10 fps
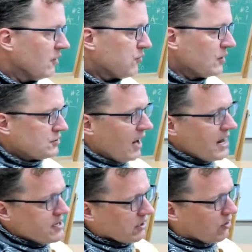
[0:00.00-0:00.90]
if we're
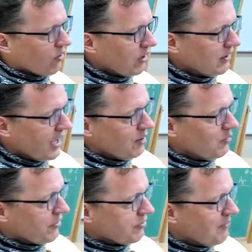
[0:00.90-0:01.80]
trying to correlate
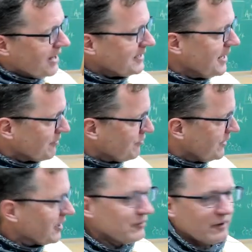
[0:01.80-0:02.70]
with magnetic
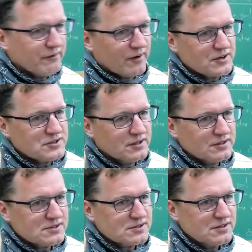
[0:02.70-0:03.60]
field
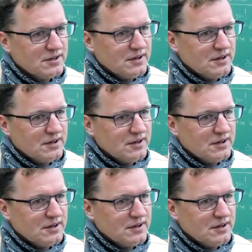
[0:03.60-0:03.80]
reversals,